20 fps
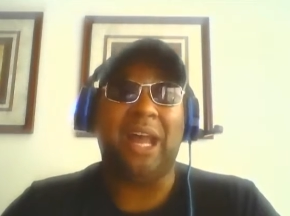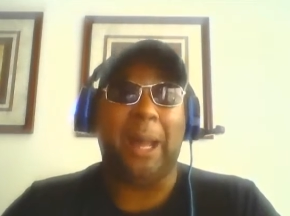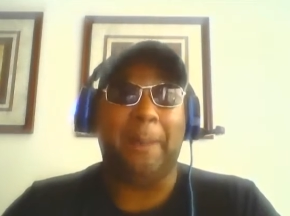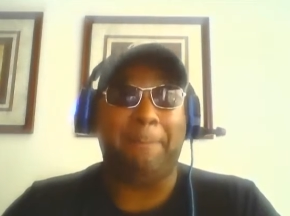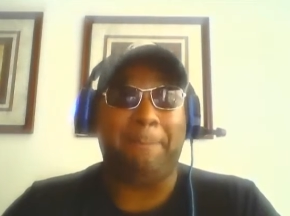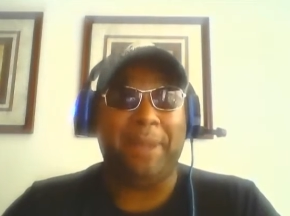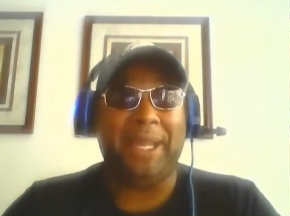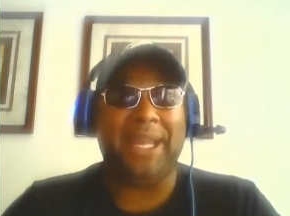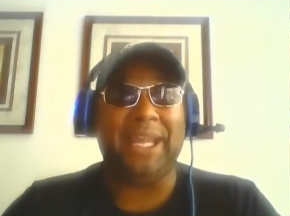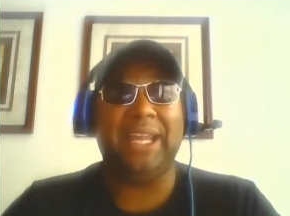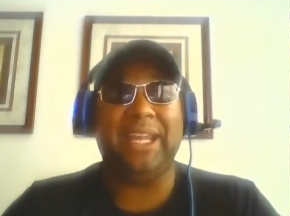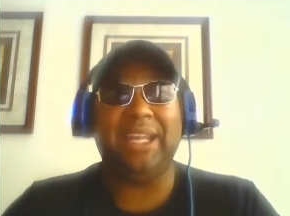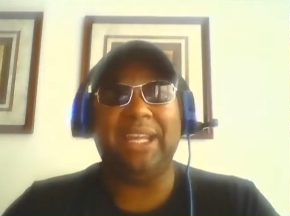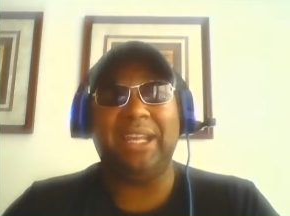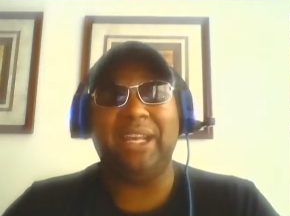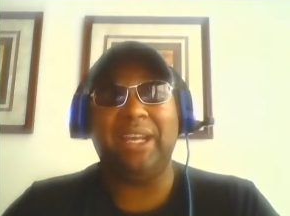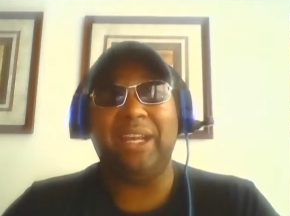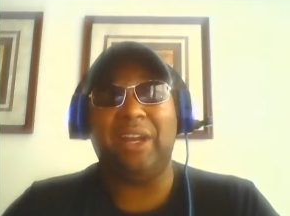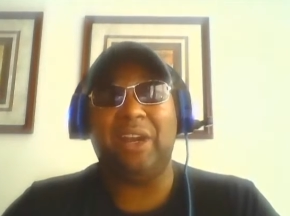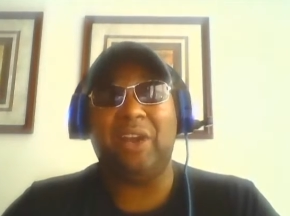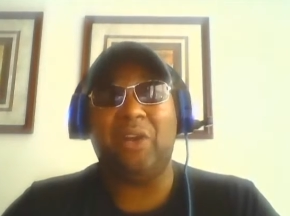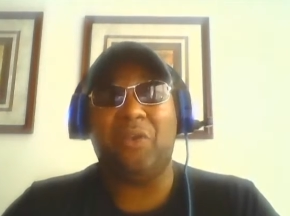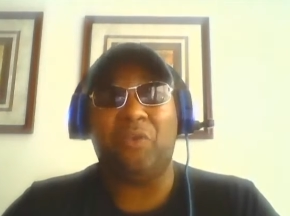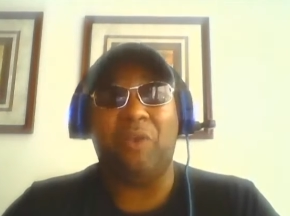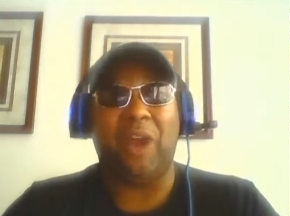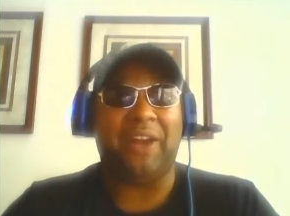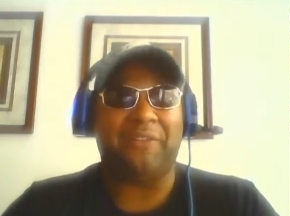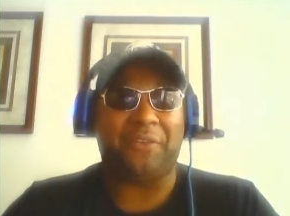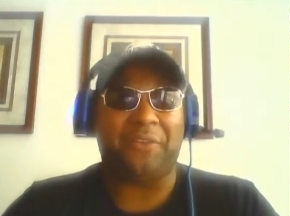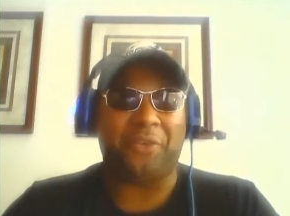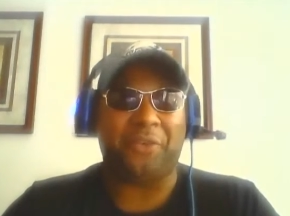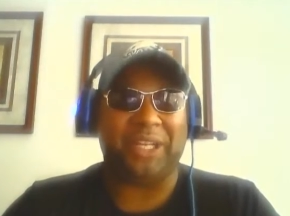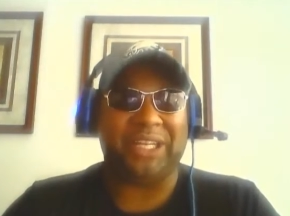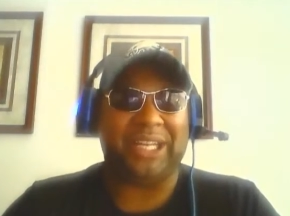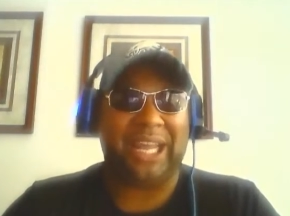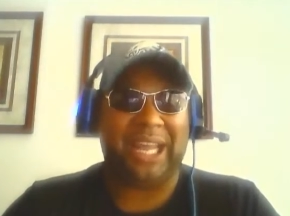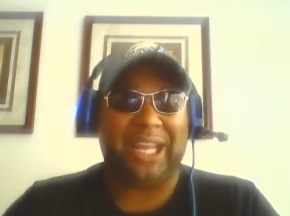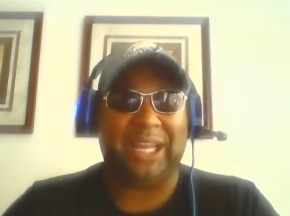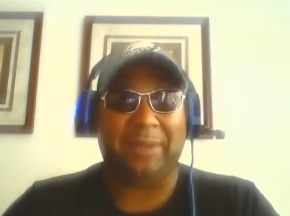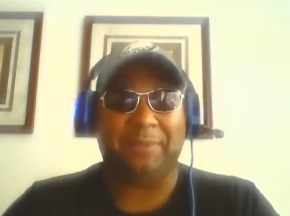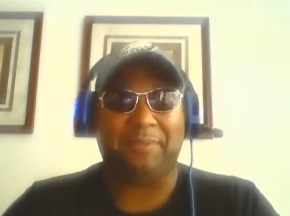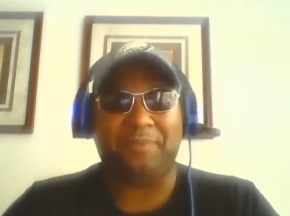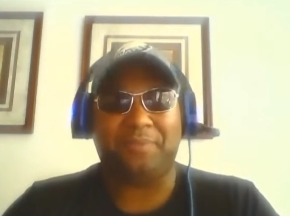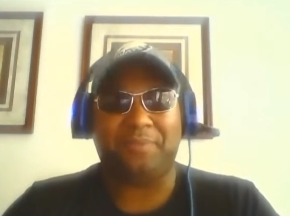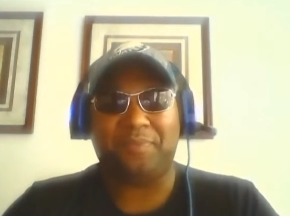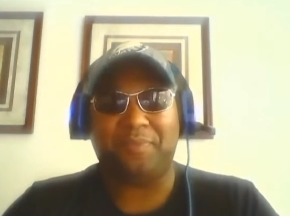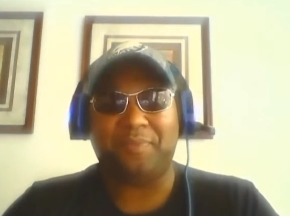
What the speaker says: A big rivalry game.